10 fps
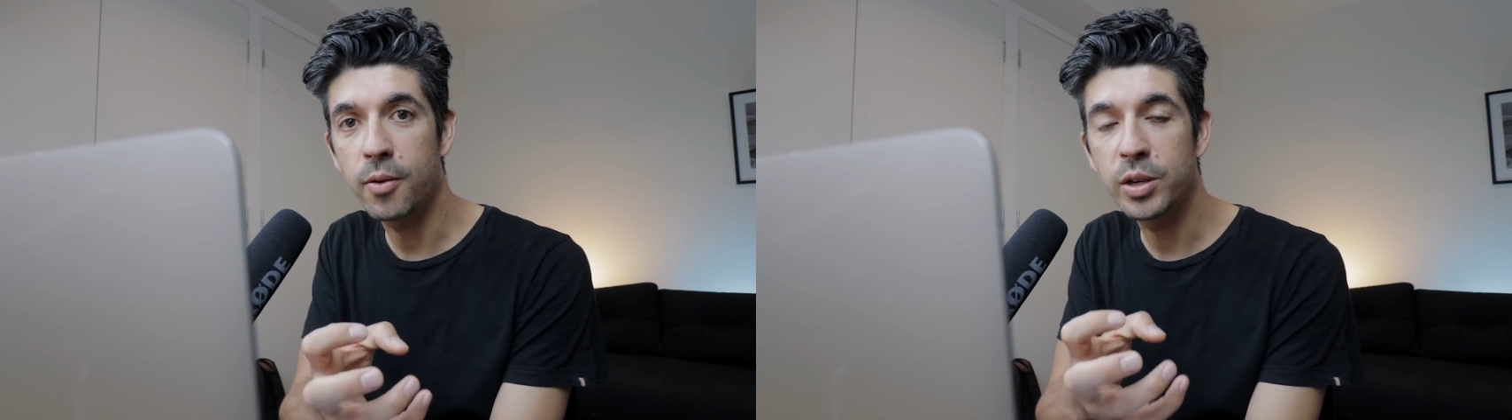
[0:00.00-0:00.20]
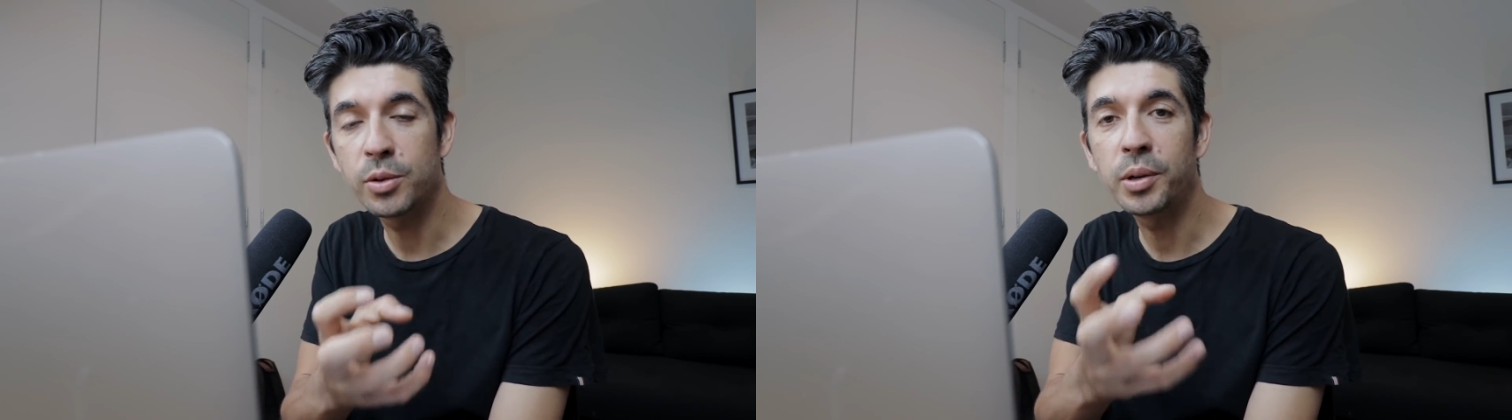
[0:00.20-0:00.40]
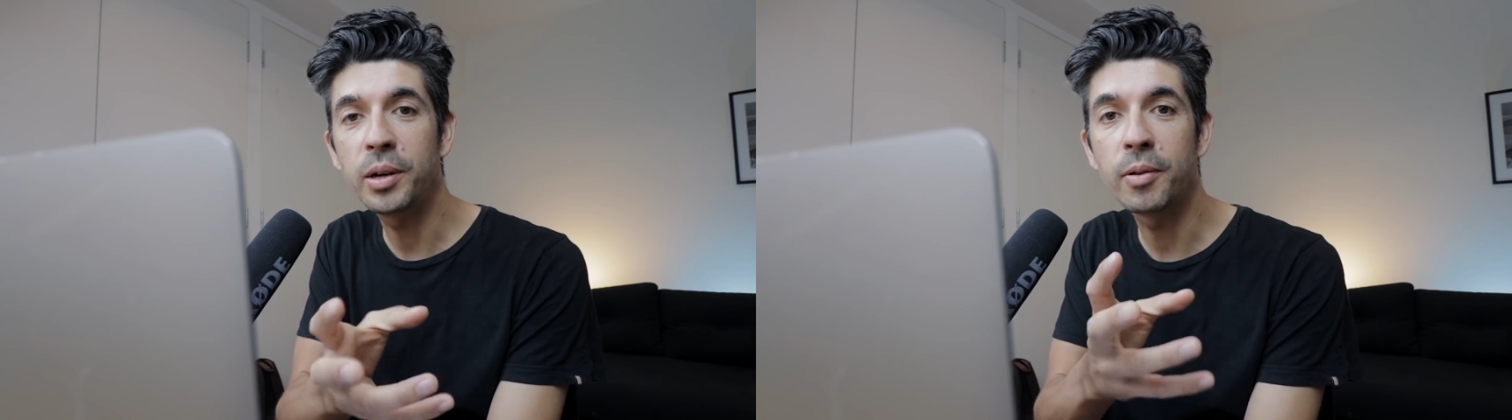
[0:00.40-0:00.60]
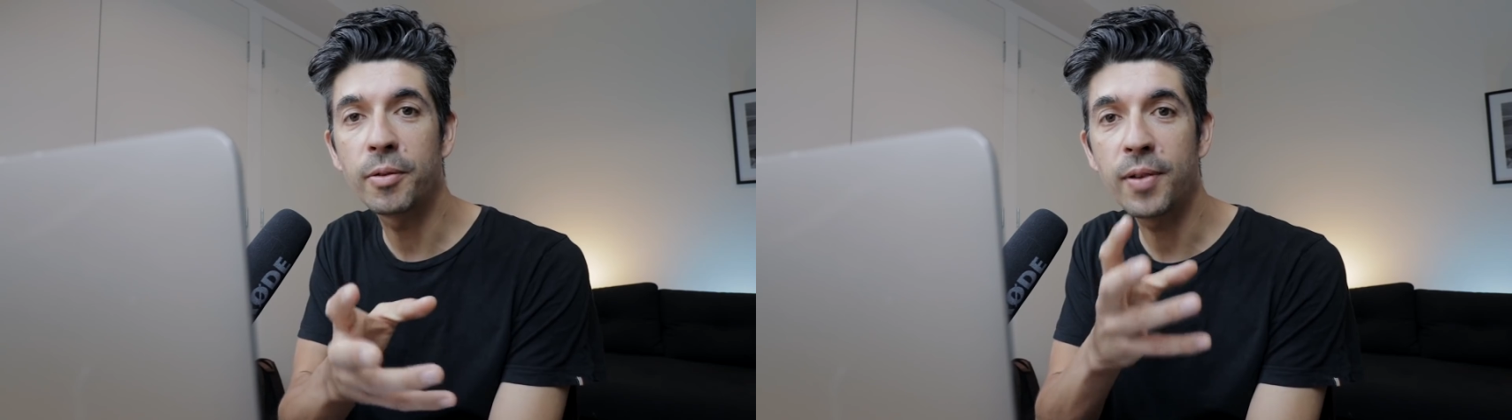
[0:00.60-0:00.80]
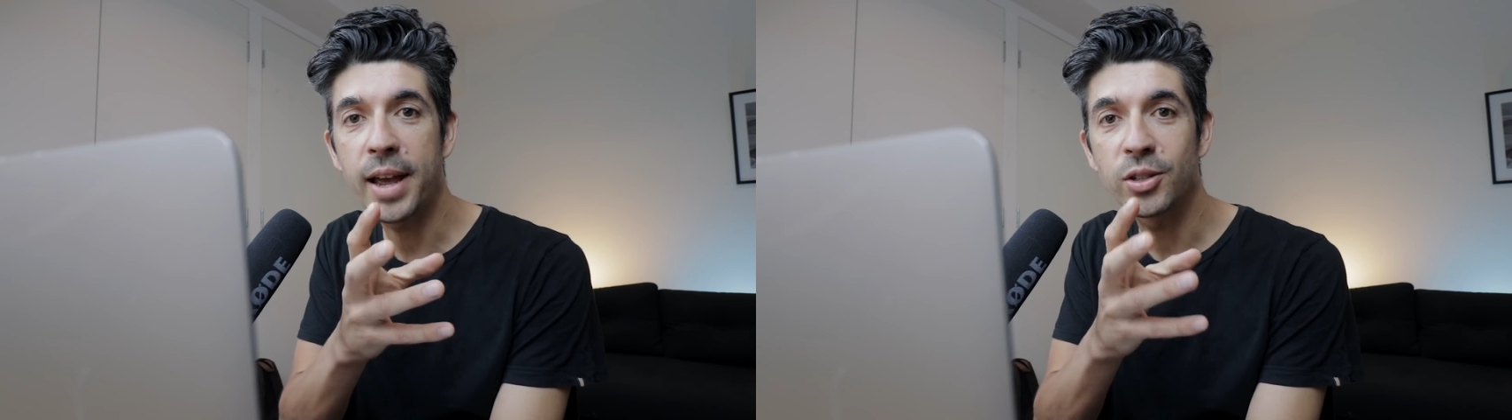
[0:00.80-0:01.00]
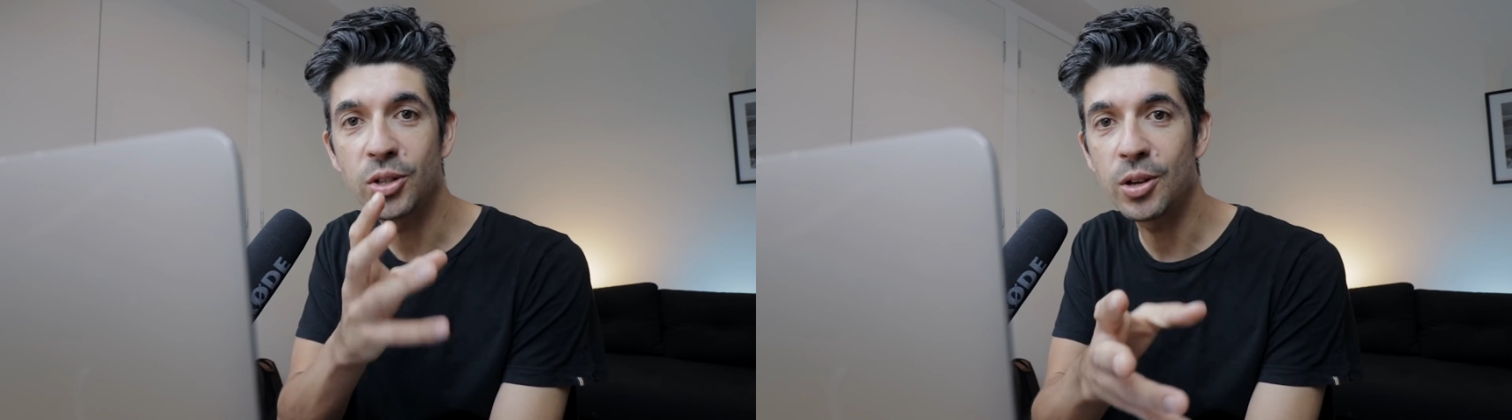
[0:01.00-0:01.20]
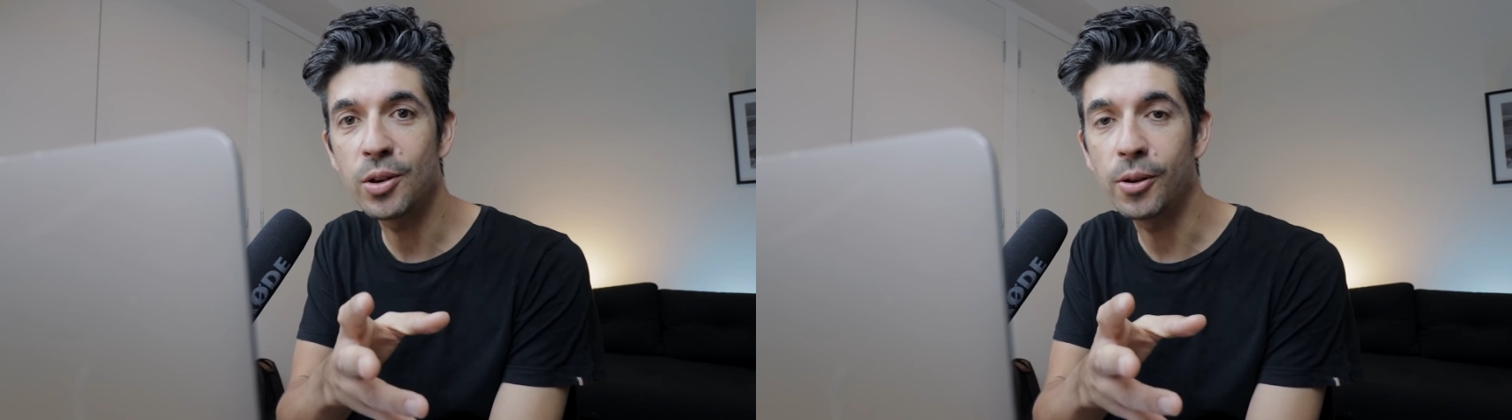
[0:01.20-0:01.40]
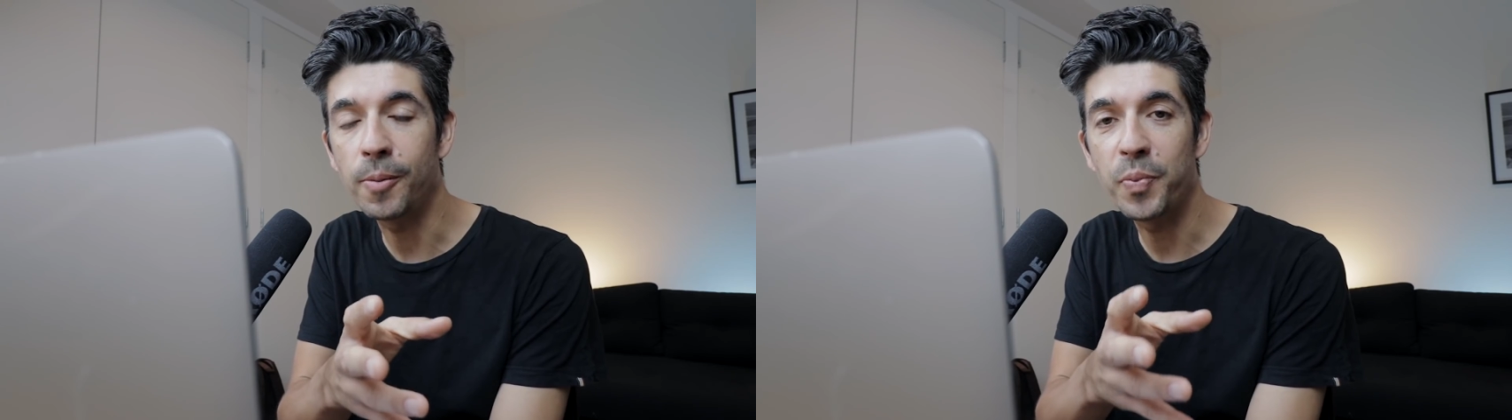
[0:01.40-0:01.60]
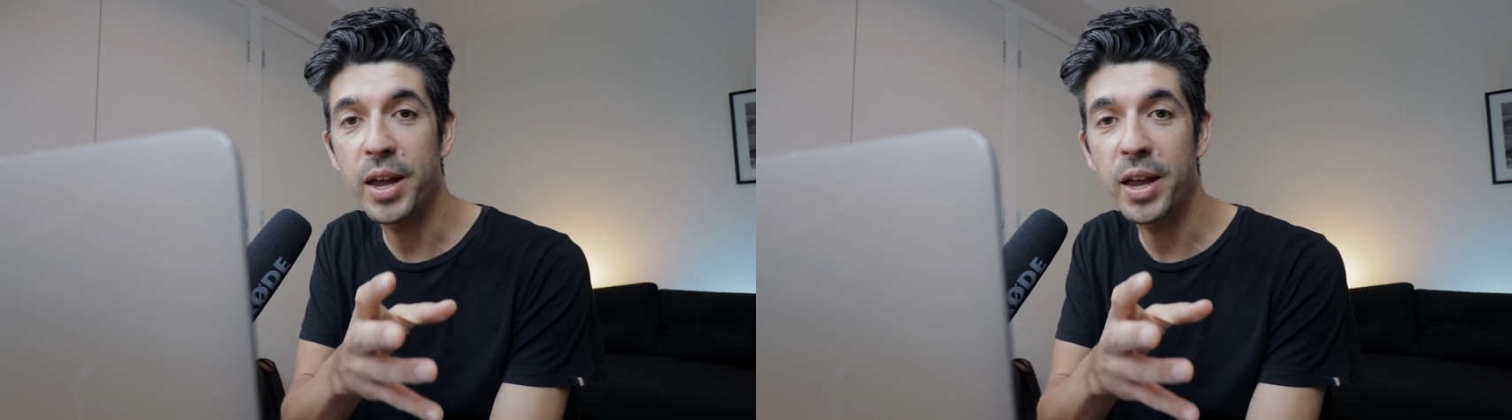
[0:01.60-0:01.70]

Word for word: which really reflects you.